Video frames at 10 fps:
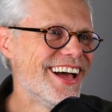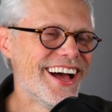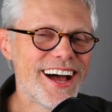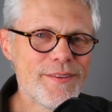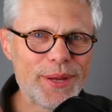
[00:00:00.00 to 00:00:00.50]

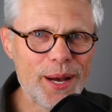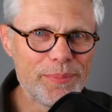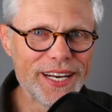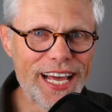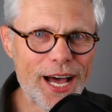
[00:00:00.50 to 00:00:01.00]
I've been
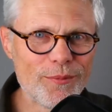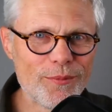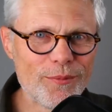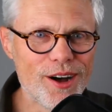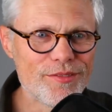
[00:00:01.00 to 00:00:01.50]
up and down
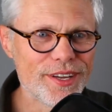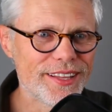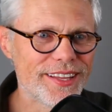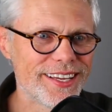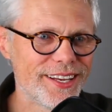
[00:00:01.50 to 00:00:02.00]
with coffee.
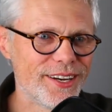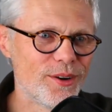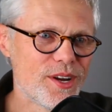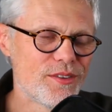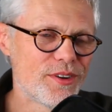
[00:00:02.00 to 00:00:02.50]
Like you know,
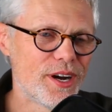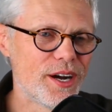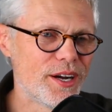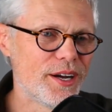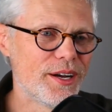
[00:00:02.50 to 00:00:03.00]

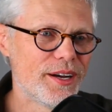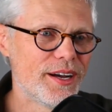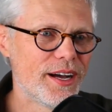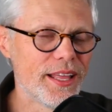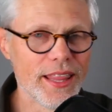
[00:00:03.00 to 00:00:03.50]
uh,
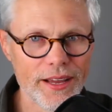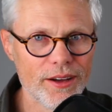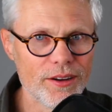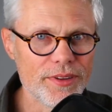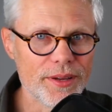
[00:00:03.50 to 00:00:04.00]
I like
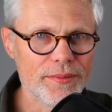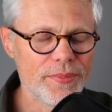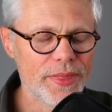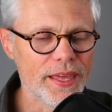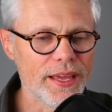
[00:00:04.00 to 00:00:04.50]
coffee,
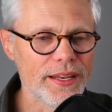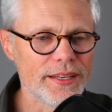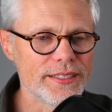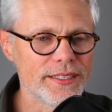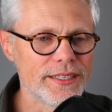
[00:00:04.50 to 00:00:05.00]

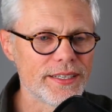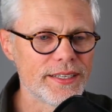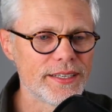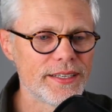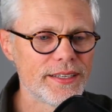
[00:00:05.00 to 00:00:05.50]
and
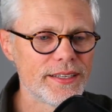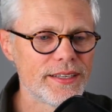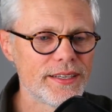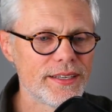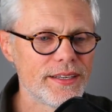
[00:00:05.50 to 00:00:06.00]
uh,
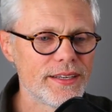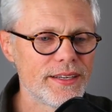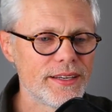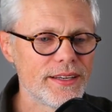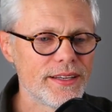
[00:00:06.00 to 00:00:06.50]

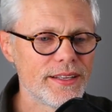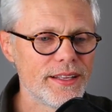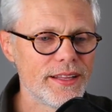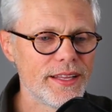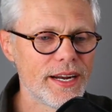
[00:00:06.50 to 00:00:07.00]

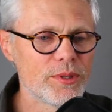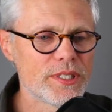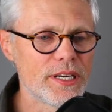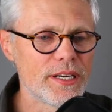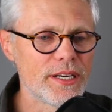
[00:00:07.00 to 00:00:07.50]
and then I
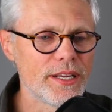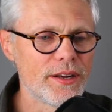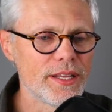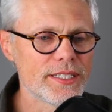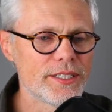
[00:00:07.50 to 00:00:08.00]
was uh, you know
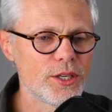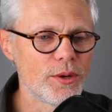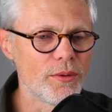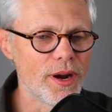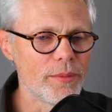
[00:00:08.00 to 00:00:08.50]
I listened to
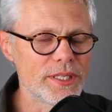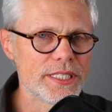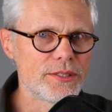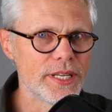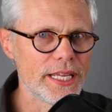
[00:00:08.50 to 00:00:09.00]
Tony Robbins.
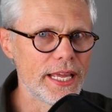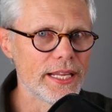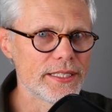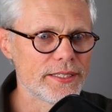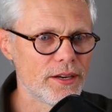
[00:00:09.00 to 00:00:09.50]
He's really
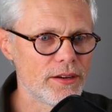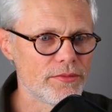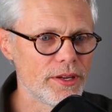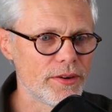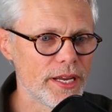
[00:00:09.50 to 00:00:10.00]
against
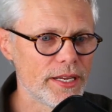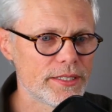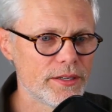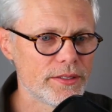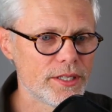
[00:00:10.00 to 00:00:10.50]
coffee, right? And
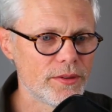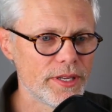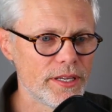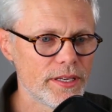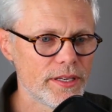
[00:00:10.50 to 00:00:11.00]
so
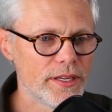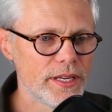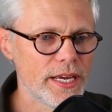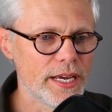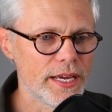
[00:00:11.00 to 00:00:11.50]
Tony
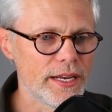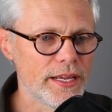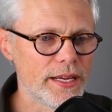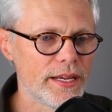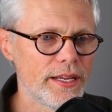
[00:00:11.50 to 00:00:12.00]
had
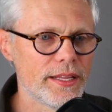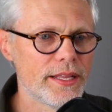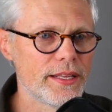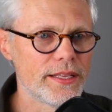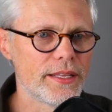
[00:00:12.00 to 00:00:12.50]
uh,
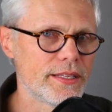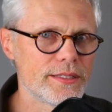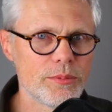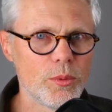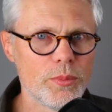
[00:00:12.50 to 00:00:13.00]
like
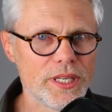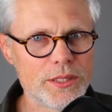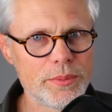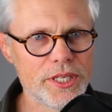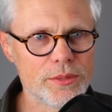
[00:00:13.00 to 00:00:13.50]
this whole big
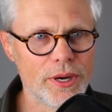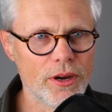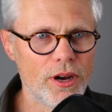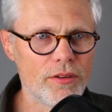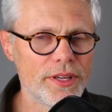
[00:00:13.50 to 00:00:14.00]
speech about
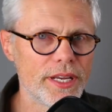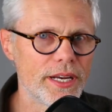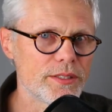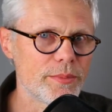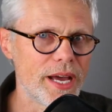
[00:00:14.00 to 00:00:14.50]
coffee and
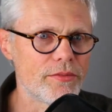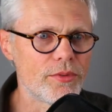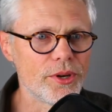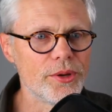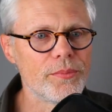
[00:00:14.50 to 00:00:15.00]
how it's bad
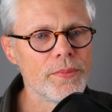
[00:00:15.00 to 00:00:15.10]
for you.